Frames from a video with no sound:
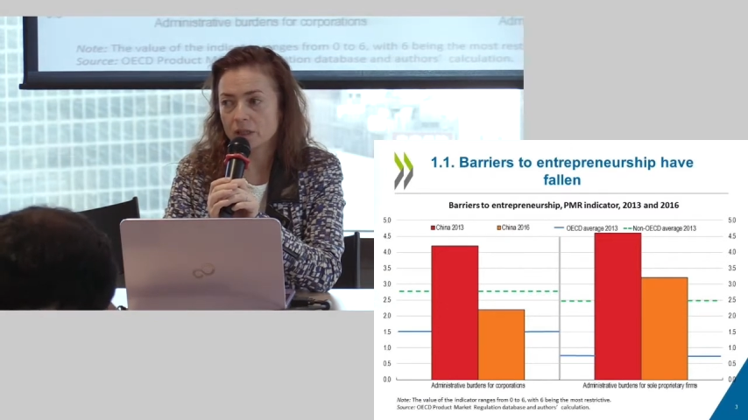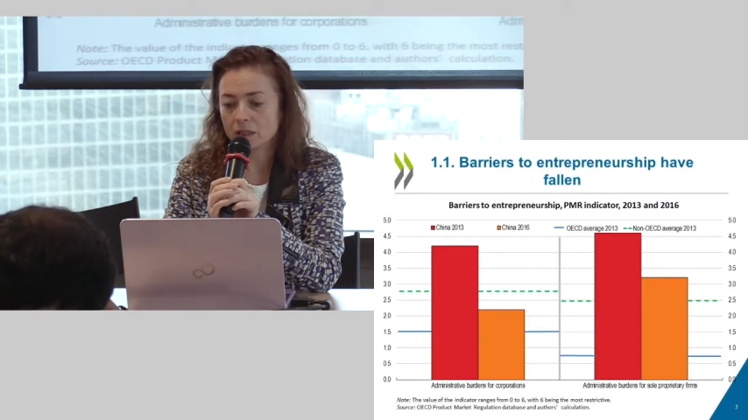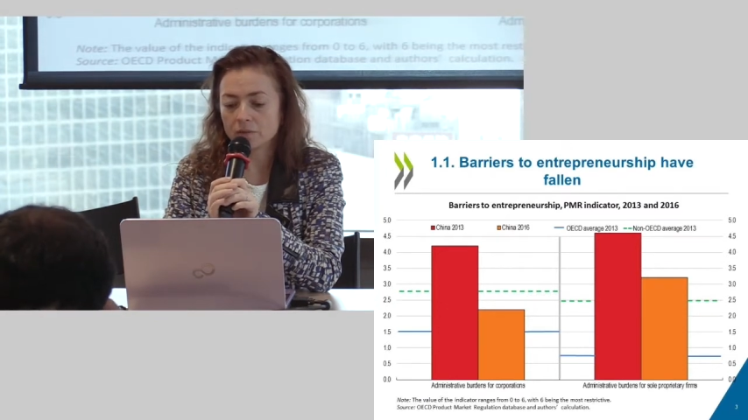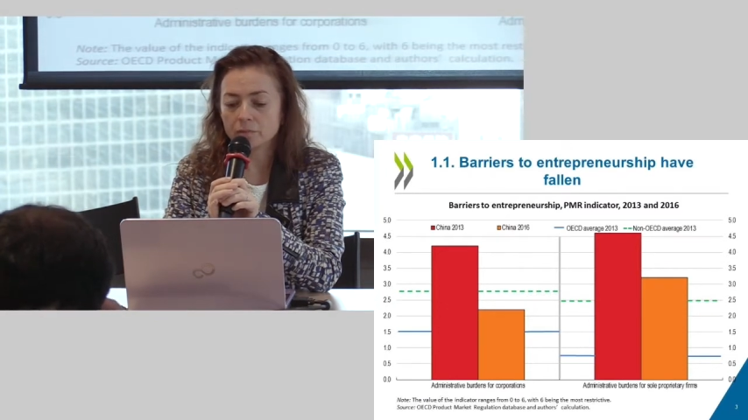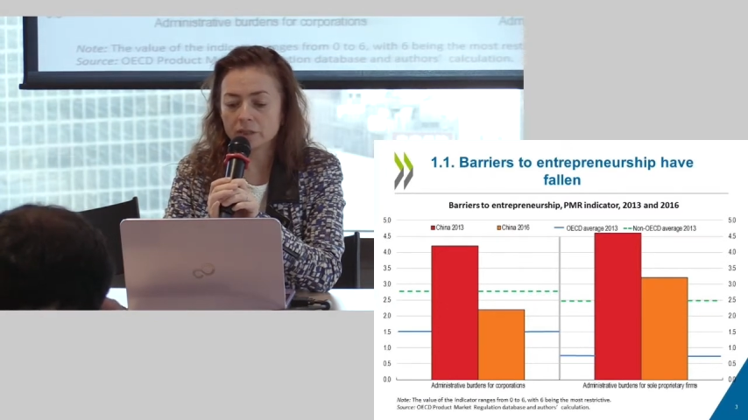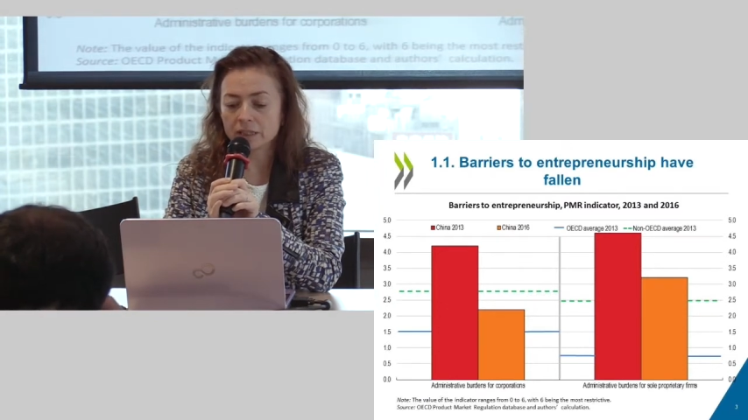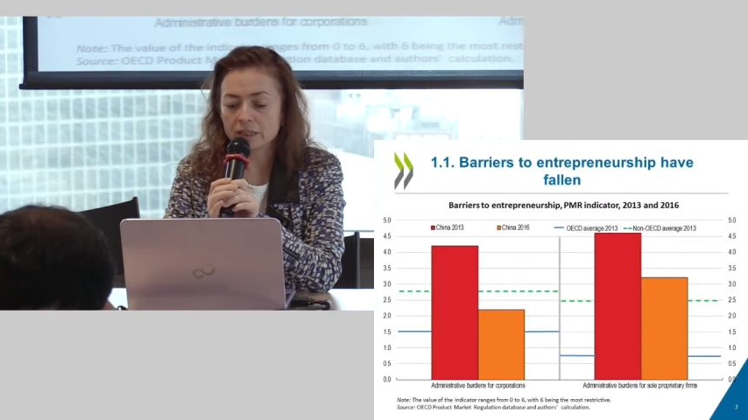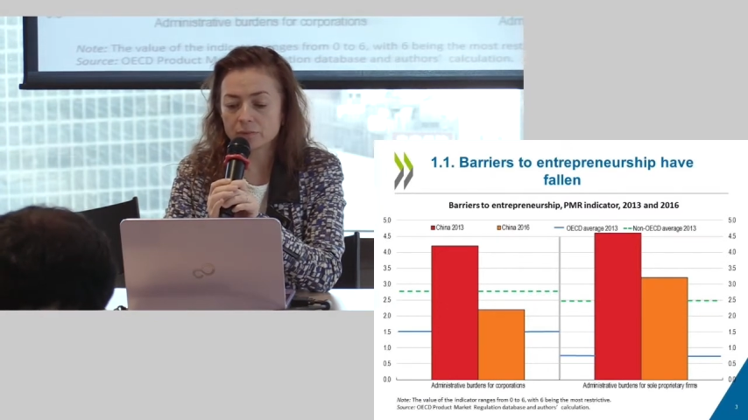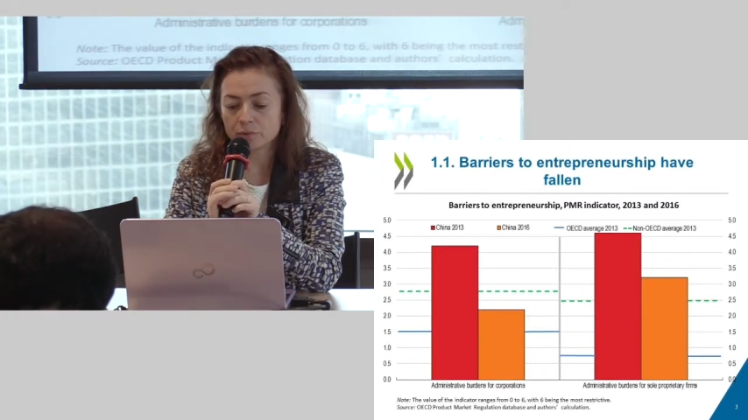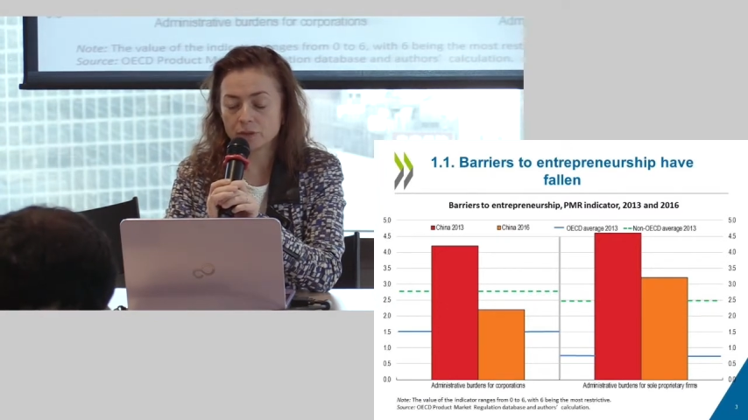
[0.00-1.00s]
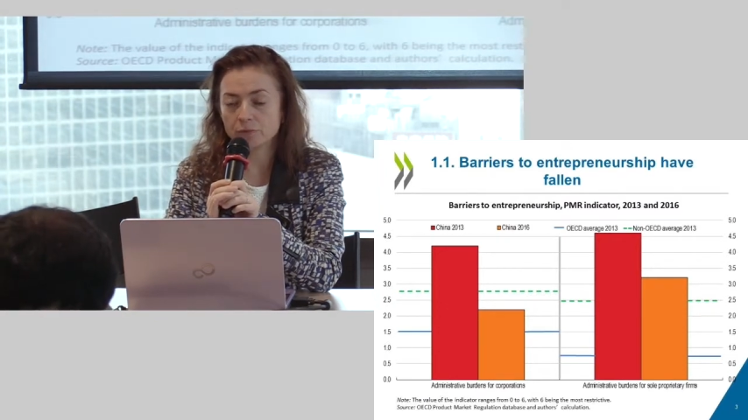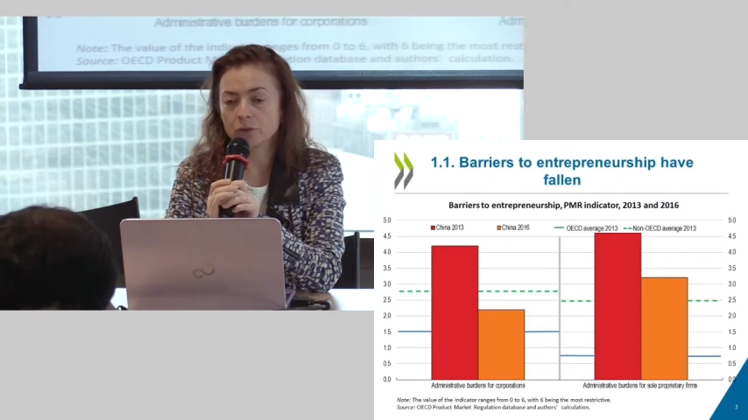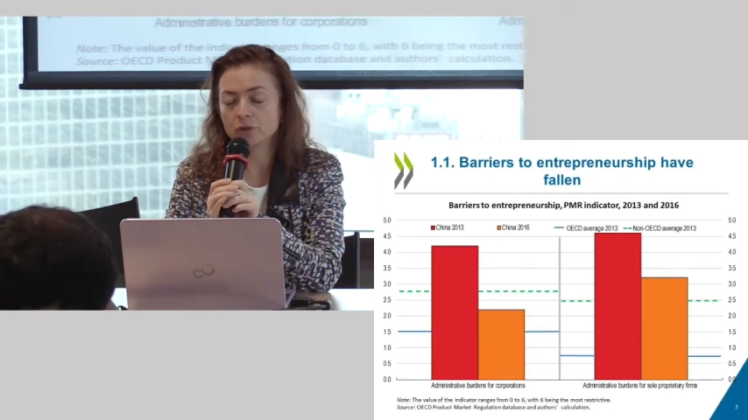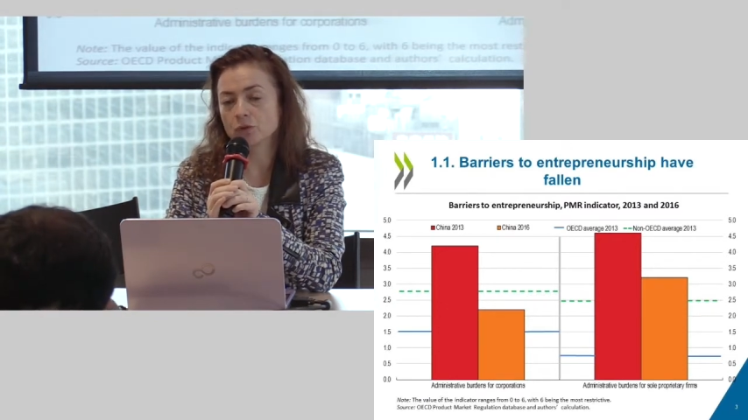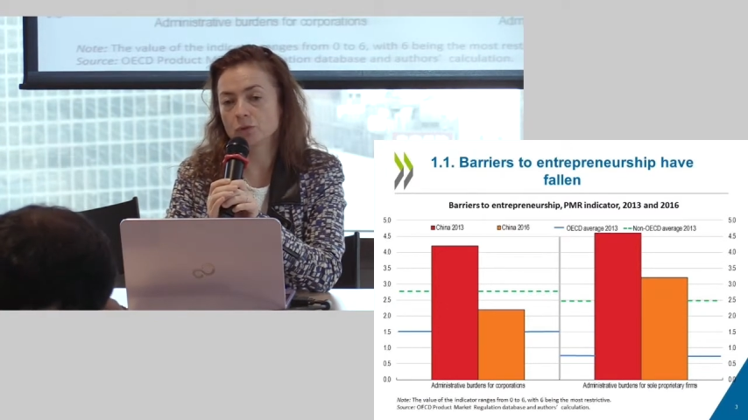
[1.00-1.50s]
Uh, with this, we
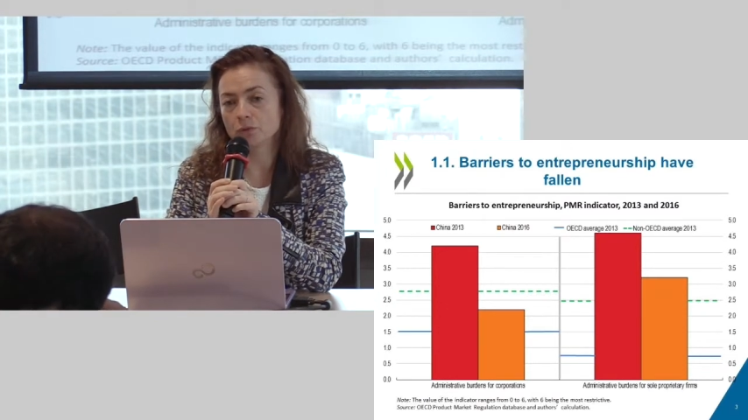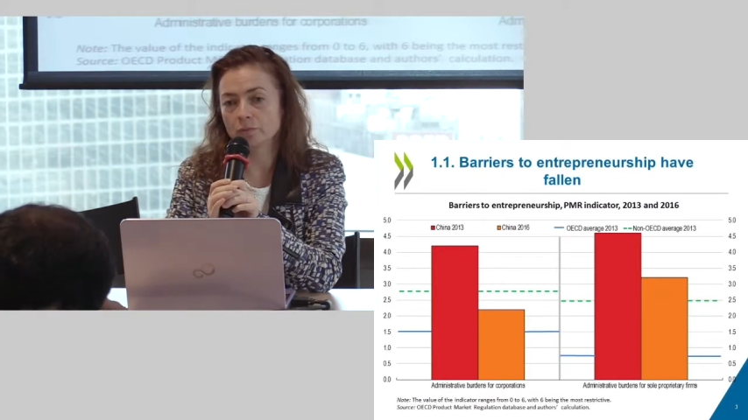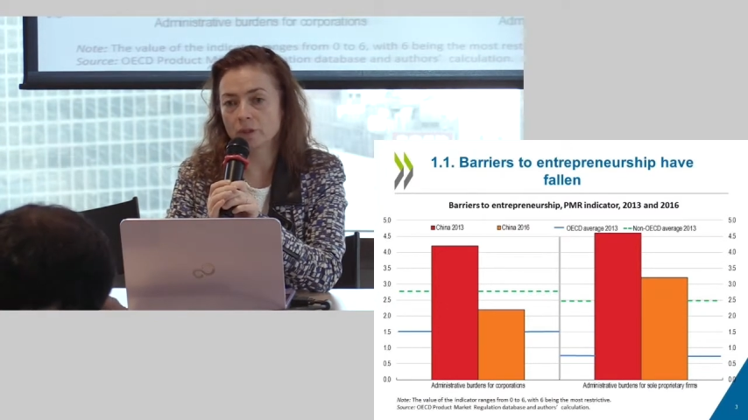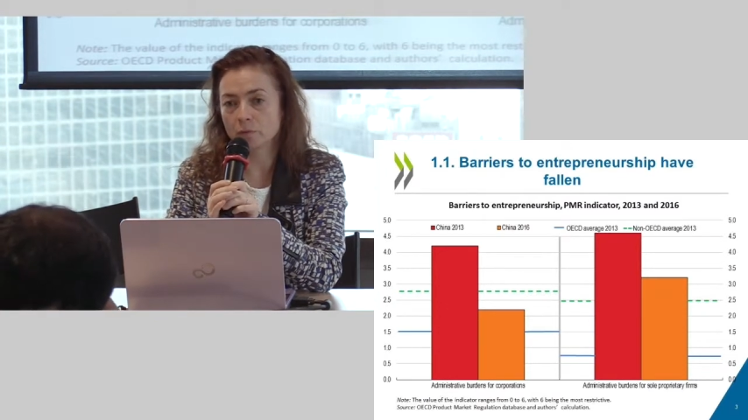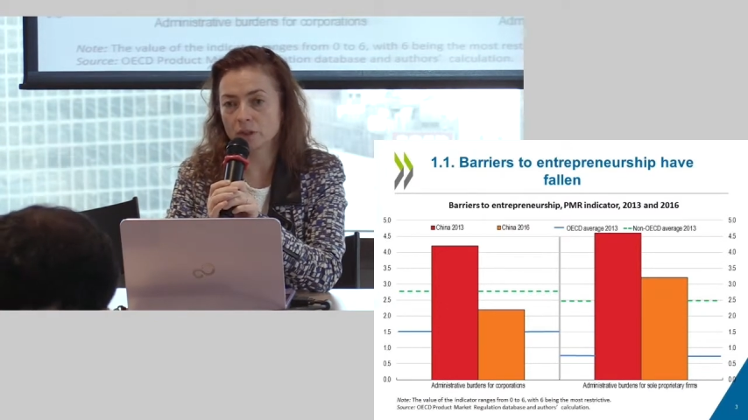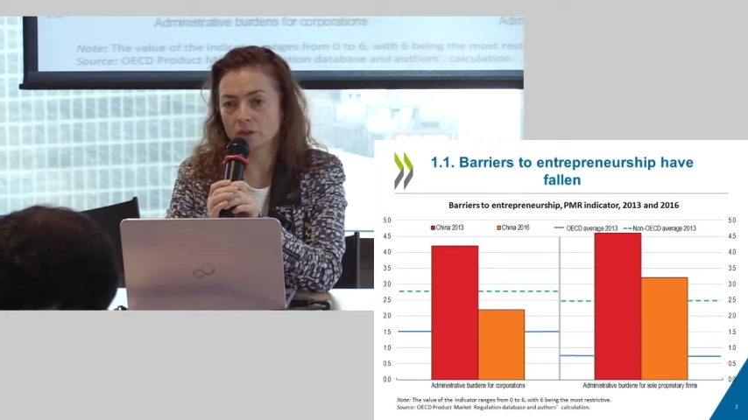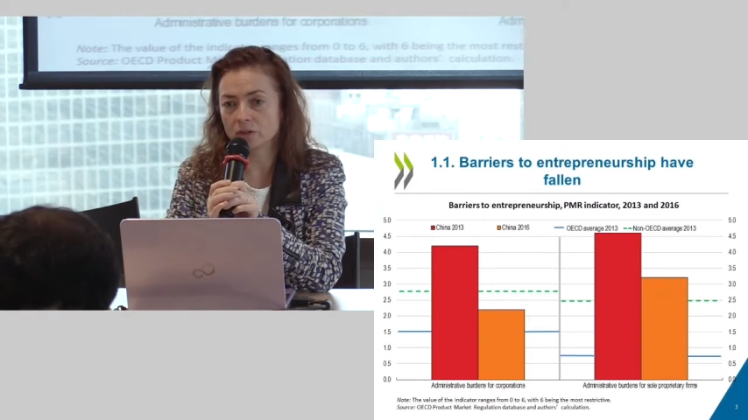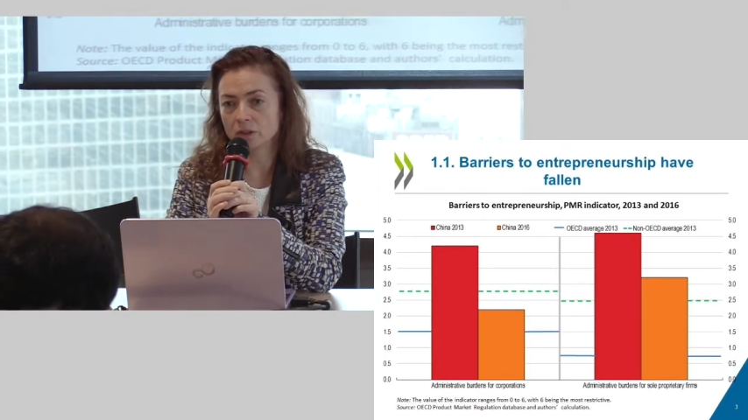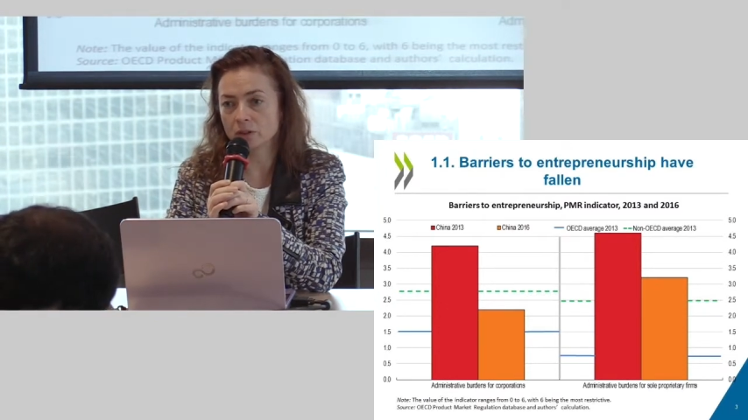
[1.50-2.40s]
refer to what uh,